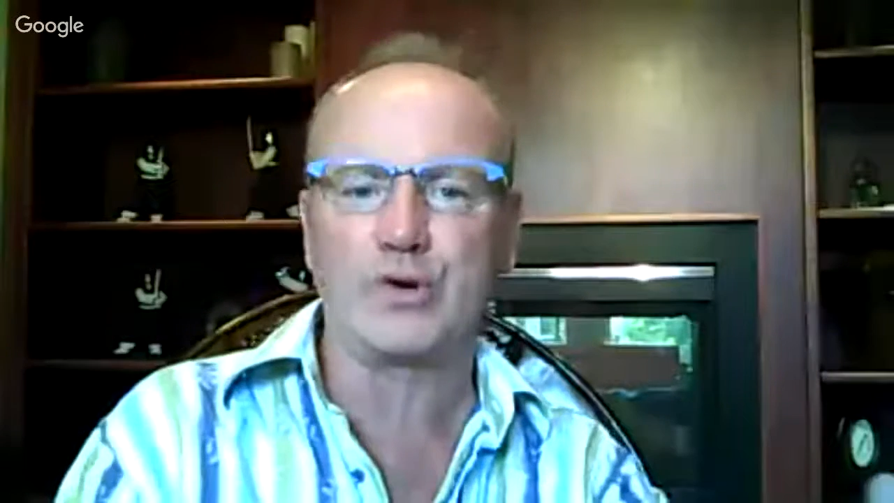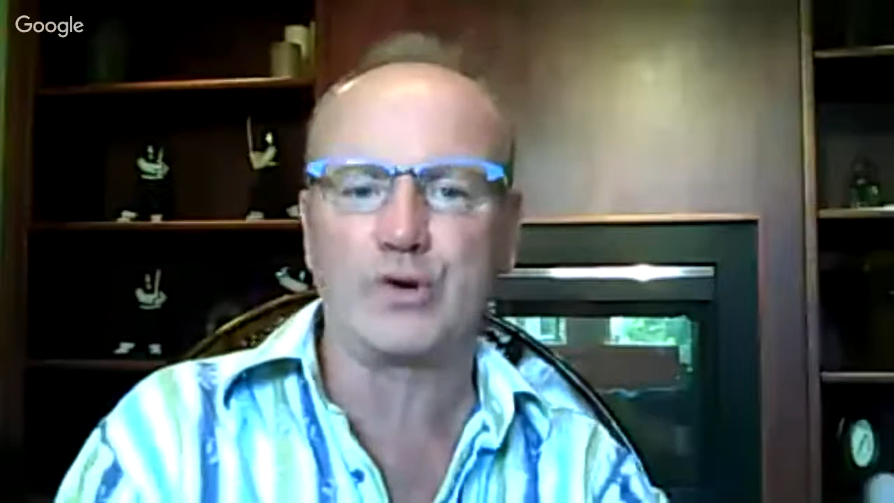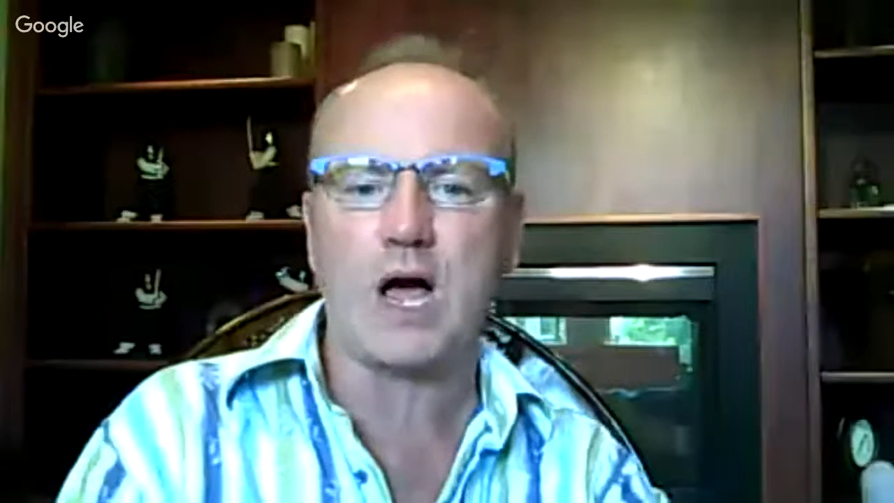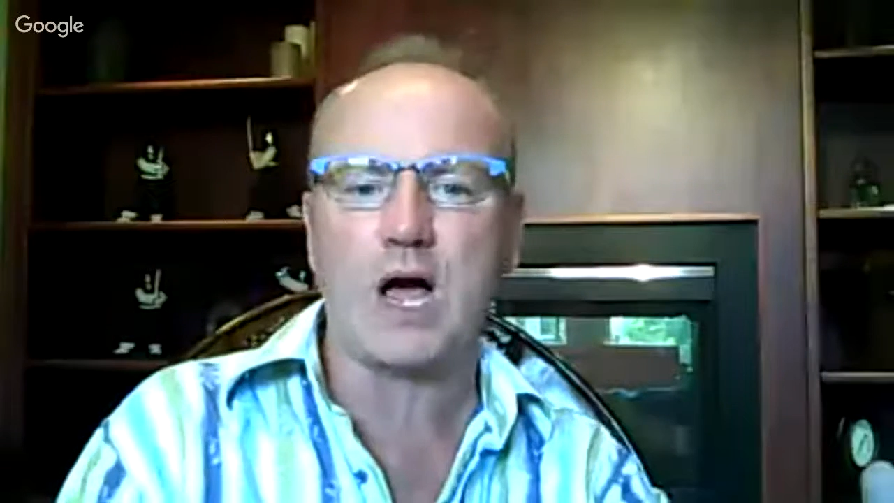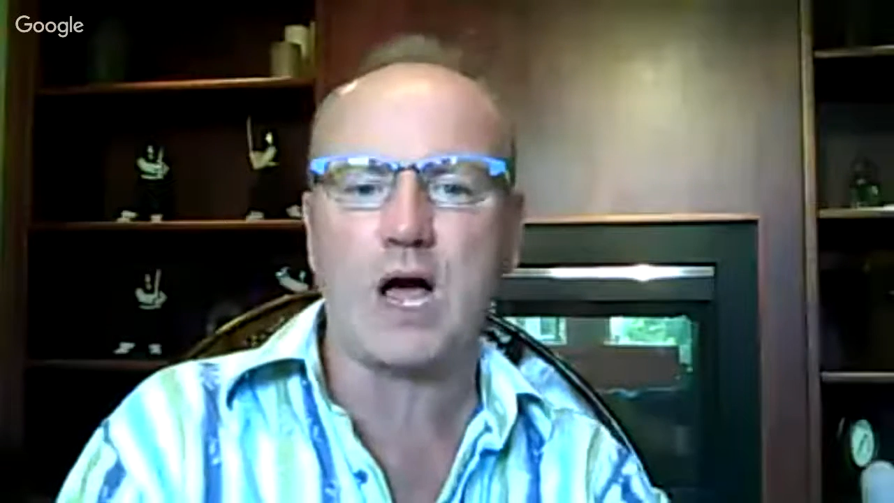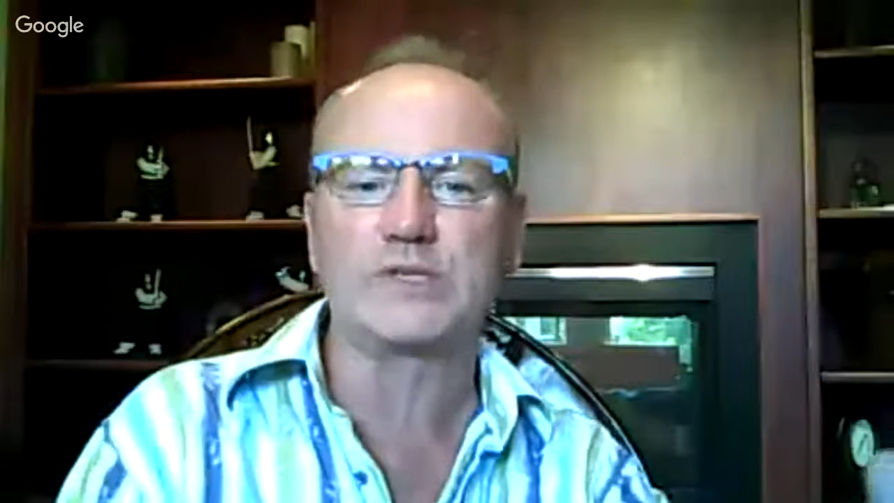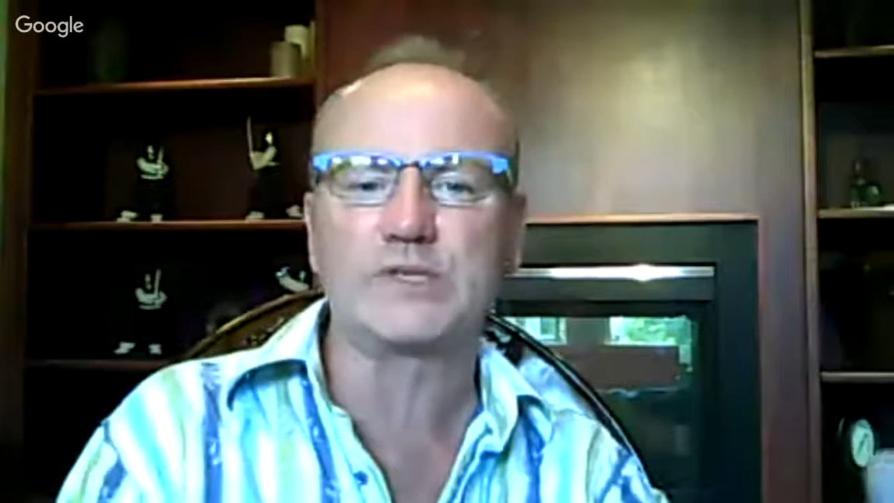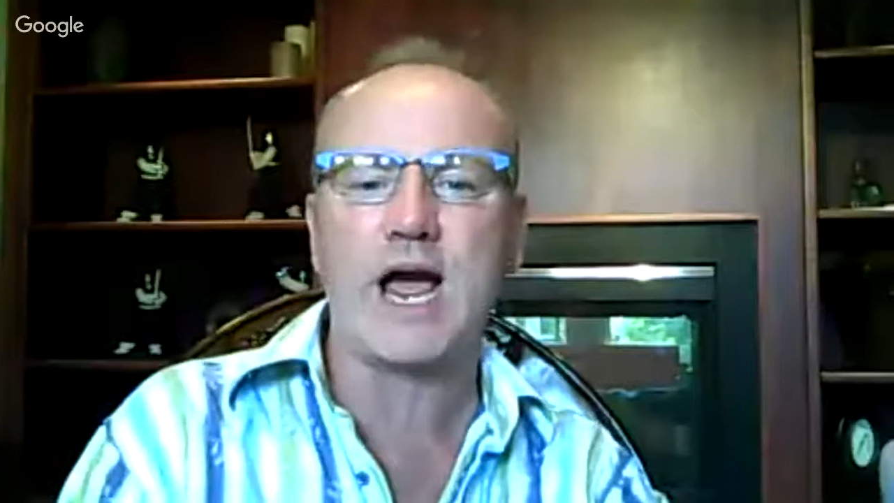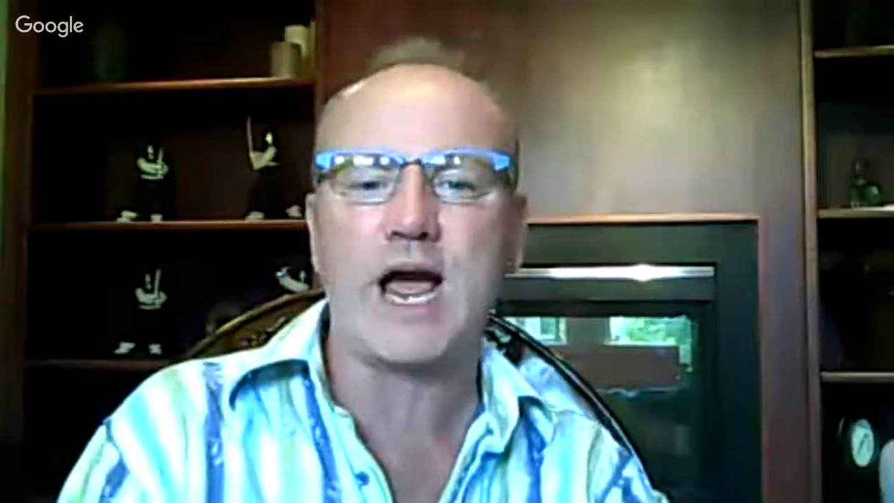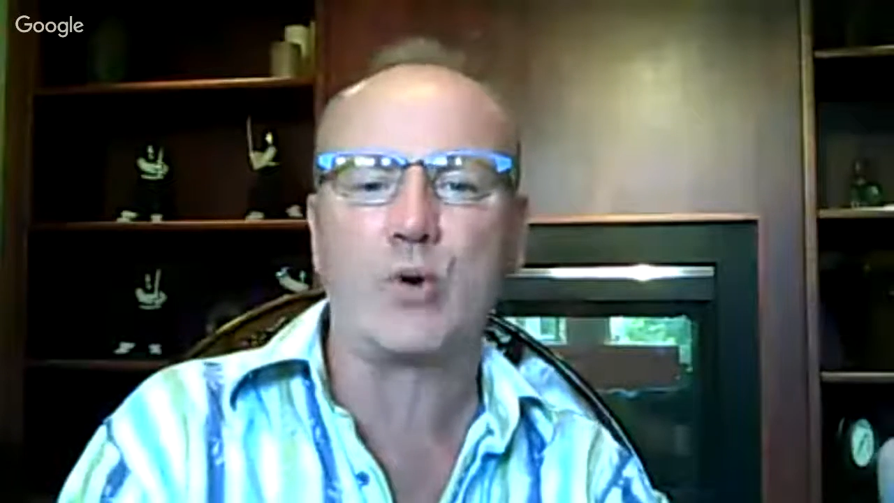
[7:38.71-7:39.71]
$30
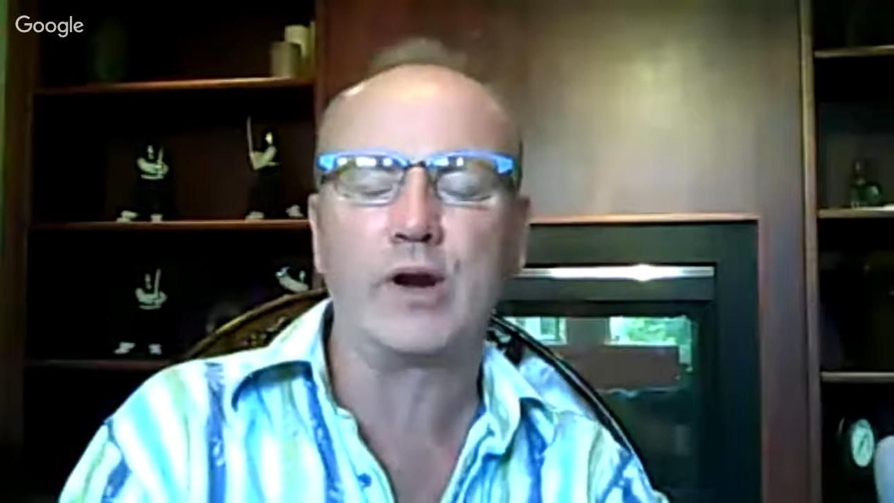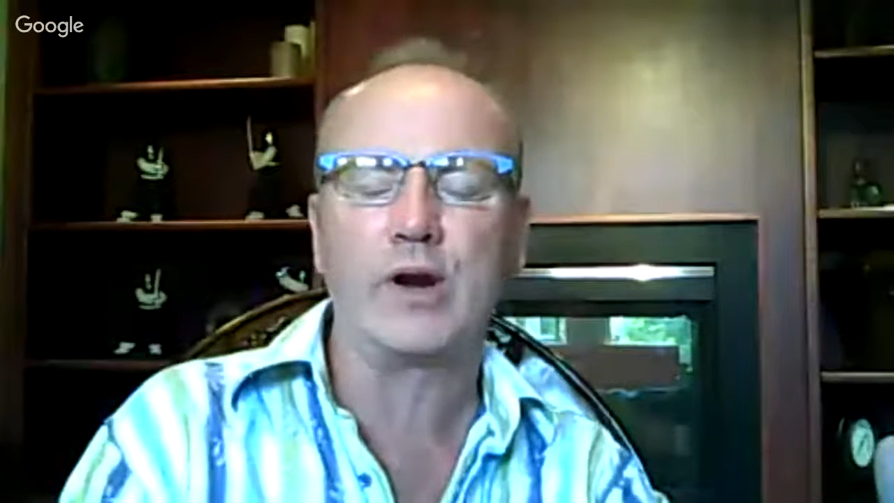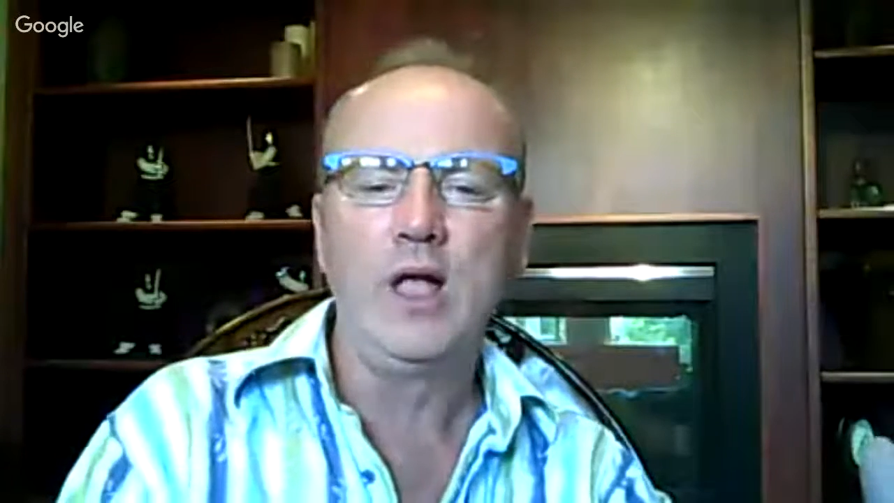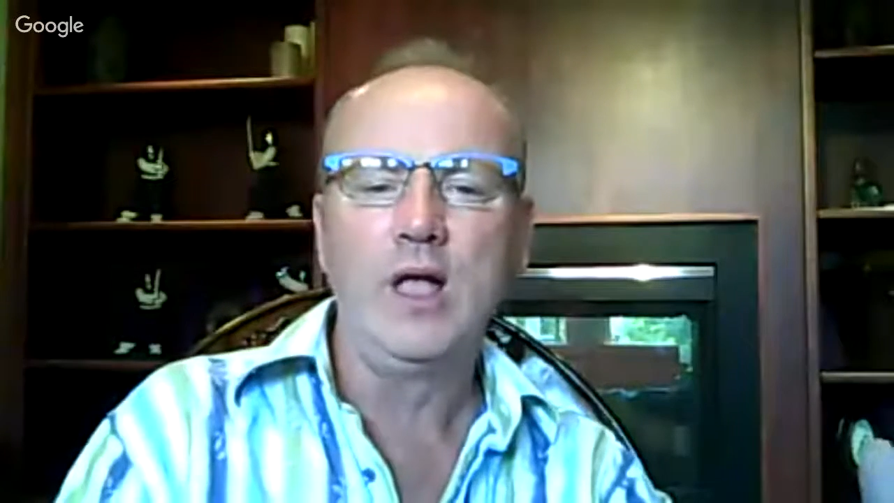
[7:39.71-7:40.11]
an hour.